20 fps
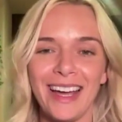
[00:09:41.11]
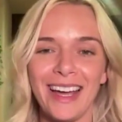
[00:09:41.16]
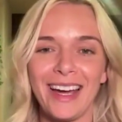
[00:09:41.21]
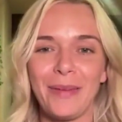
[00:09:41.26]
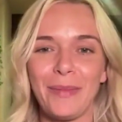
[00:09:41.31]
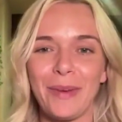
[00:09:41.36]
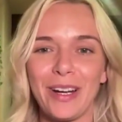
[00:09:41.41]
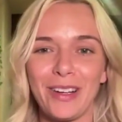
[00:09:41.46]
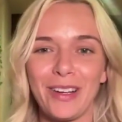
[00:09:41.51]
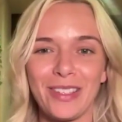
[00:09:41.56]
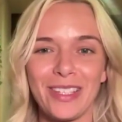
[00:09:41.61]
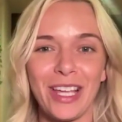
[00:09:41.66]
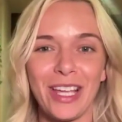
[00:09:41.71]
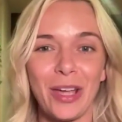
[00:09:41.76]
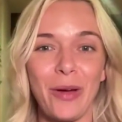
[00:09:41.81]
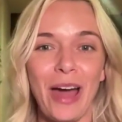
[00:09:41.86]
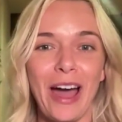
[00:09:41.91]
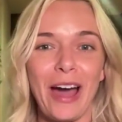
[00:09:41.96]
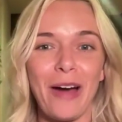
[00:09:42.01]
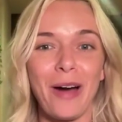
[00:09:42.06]
And I'll tell
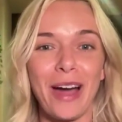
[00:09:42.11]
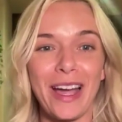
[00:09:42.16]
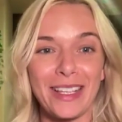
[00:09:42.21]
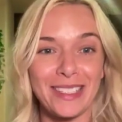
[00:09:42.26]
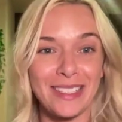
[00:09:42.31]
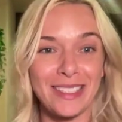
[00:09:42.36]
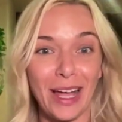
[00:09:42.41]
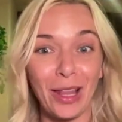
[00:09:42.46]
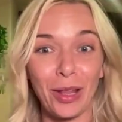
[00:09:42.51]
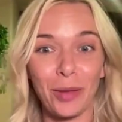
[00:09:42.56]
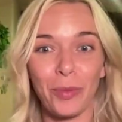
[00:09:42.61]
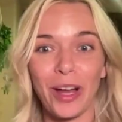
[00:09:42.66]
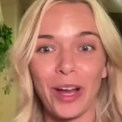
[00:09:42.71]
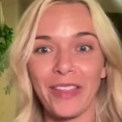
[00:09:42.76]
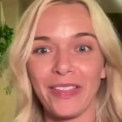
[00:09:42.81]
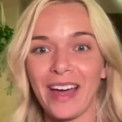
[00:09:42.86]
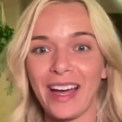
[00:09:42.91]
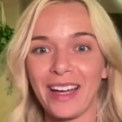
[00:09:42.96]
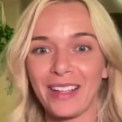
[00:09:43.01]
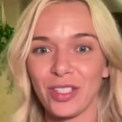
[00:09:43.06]
you how I
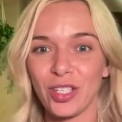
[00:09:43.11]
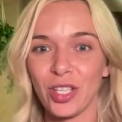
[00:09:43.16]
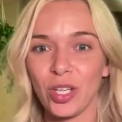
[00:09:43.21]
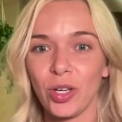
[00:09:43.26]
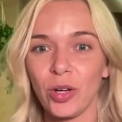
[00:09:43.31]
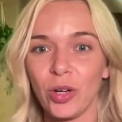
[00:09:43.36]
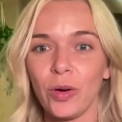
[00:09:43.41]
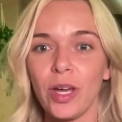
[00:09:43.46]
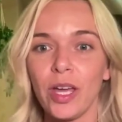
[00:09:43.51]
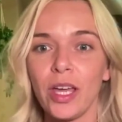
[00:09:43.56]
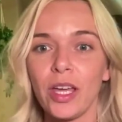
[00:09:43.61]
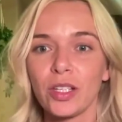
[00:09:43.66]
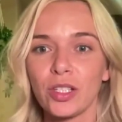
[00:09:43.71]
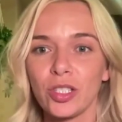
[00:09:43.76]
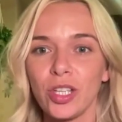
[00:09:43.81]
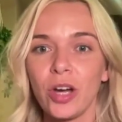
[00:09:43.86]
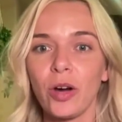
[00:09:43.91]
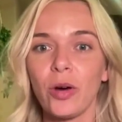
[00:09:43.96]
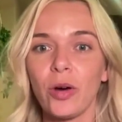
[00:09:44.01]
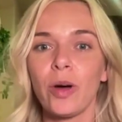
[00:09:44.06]
celebrate that too.
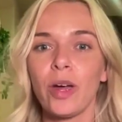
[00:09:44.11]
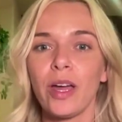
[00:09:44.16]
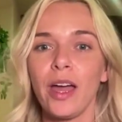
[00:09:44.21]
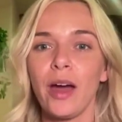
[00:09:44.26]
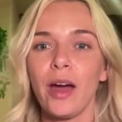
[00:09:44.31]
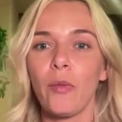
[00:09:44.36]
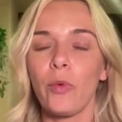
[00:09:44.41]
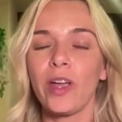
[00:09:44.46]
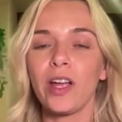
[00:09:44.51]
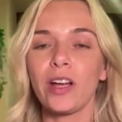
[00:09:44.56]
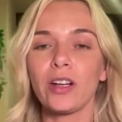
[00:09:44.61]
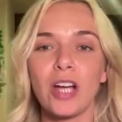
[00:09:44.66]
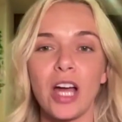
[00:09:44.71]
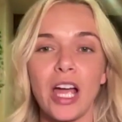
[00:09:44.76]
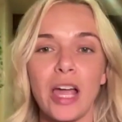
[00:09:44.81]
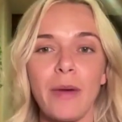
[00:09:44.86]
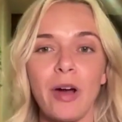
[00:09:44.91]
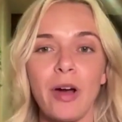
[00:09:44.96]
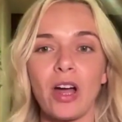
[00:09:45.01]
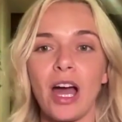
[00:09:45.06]
So we are
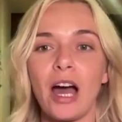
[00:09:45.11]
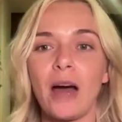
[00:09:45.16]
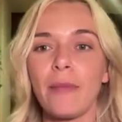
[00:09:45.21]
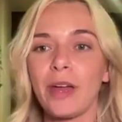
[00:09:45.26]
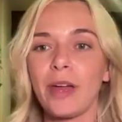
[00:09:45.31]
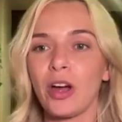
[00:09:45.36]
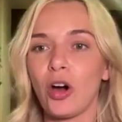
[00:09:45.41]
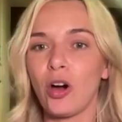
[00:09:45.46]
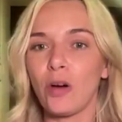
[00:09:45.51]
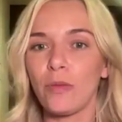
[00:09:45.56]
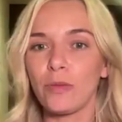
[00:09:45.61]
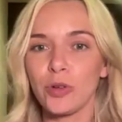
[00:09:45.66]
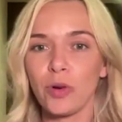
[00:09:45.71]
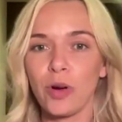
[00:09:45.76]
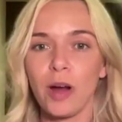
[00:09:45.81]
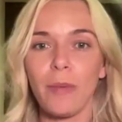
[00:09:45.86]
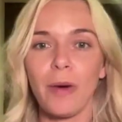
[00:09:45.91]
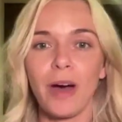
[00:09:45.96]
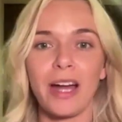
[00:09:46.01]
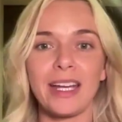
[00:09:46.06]
talking about coming home to
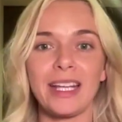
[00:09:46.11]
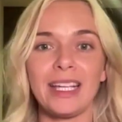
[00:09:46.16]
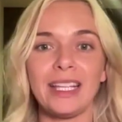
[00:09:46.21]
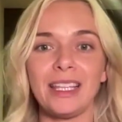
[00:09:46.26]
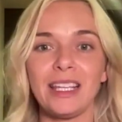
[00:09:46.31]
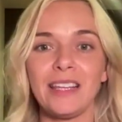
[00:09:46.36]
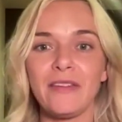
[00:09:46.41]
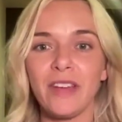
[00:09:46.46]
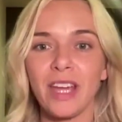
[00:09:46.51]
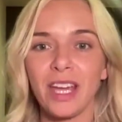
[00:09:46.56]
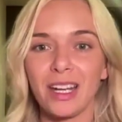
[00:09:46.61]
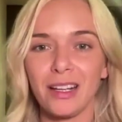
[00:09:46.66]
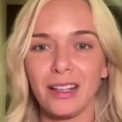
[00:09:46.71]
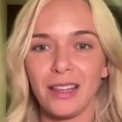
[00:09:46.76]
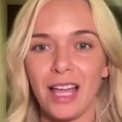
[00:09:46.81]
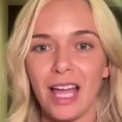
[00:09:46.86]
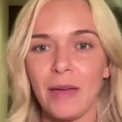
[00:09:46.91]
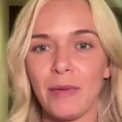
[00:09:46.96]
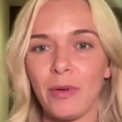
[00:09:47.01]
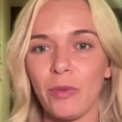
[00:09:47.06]
our body, living in
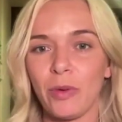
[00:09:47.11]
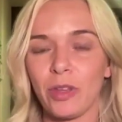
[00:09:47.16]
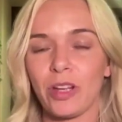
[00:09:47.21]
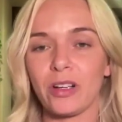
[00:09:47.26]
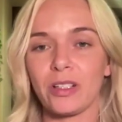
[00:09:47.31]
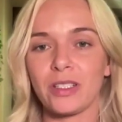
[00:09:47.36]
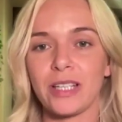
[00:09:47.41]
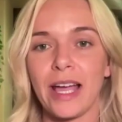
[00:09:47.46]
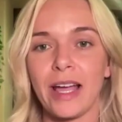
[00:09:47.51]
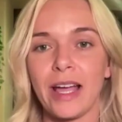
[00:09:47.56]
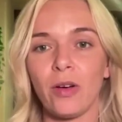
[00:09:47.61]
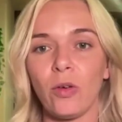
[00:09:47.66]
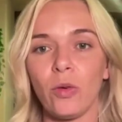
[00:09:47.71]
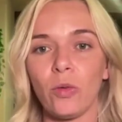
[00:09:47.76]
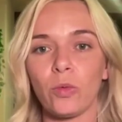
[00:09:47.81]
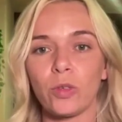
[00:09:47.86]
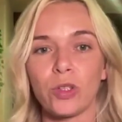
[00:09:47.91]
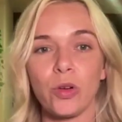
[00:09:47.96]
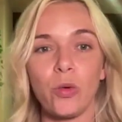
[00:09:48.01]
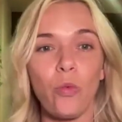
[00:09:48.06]
alignment with our
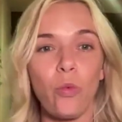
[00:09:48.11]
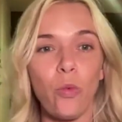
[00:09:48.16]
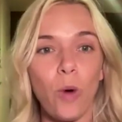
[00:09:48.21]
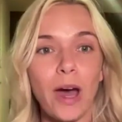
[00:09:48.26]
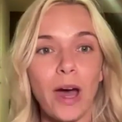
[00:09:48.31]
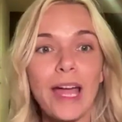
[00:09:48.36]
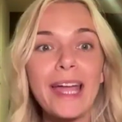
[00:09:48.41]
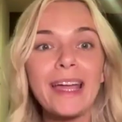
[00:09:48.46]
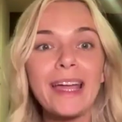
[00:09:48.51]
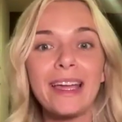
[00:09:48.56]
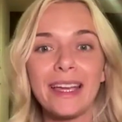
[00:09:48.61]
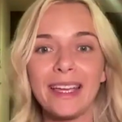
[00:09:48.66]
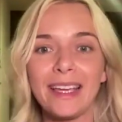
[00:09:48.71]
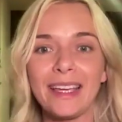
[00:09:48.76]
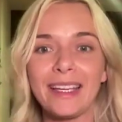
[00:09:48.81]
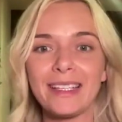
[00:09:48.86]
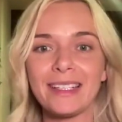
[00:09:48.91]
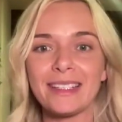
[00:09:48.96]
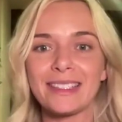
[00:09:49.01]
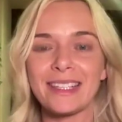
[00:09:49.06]
cycle. So what
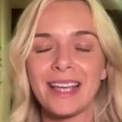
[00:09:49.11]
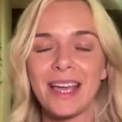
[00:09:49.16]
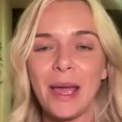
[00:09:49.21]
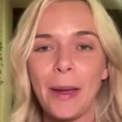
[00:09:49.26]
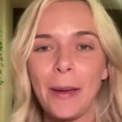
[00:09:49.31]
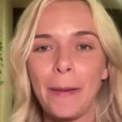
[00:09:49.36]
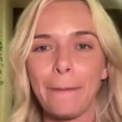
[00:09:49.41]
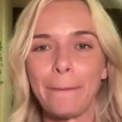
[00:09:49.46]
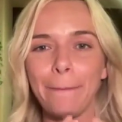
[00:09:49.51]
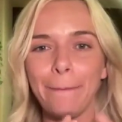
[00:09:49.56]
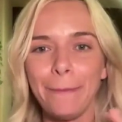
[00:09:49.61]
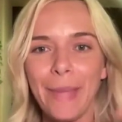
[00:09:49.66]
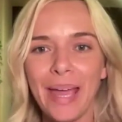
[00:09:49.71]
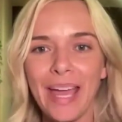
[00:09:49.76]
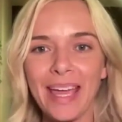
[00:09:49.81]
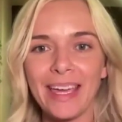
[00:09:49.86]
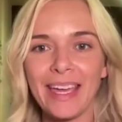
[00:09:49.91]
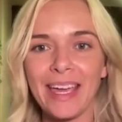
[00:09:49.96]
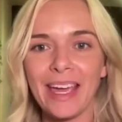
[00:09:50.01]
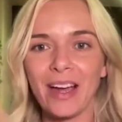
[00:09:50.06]
is
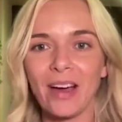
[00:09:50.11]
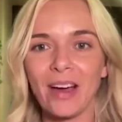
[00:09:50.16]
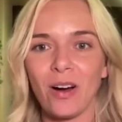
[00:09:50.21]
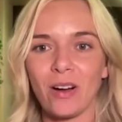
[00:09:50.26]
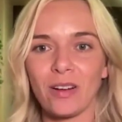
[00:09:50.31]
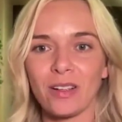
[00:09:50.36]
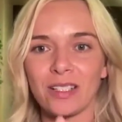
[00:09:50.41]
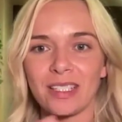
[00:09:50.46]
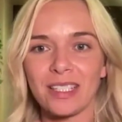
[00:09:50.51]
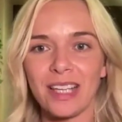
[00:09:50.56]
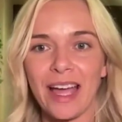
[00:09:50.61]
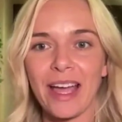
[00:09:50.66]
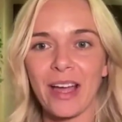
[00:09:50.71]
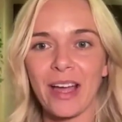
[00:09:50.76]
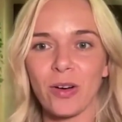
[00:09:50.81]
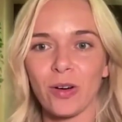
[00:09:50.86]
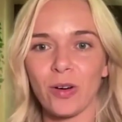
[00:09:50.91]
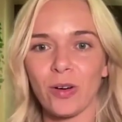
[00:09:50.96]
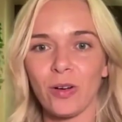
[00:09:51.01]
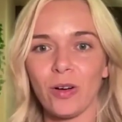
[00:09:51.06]
making our
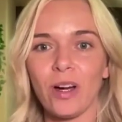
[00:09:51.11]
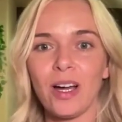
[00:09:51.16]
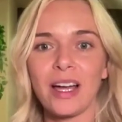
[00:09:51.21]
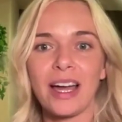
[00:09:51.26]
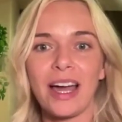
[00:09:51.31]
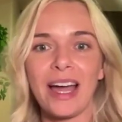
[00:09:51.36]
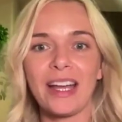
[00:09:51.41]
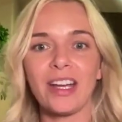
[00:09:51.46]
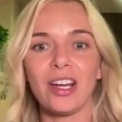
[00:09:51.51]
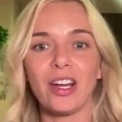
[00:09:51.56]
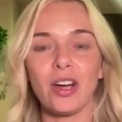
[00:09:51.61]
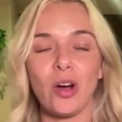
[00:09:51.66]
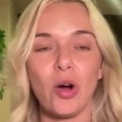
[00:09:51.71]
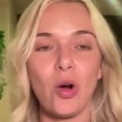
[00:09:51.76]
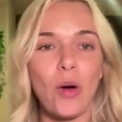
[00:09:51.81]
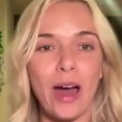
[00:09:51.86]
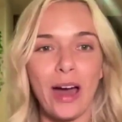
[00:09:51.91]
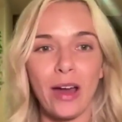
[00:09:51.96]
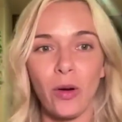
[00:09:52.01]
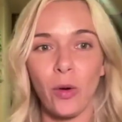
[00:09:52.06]
cycle kind of
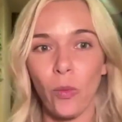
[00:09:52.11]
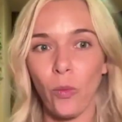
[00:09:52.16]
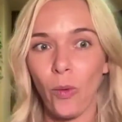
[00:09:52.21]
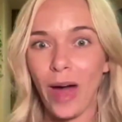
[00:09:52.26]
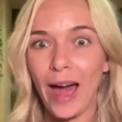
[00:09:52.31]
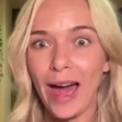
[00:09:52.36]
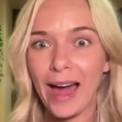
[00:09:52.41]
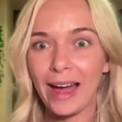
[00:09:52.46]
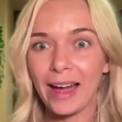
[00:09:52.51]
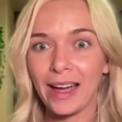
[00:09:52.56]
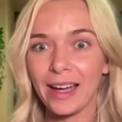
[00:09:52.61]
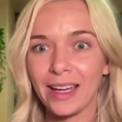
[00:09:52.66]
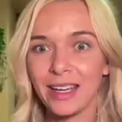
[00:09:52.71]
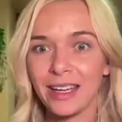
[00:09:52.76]
go out of whack?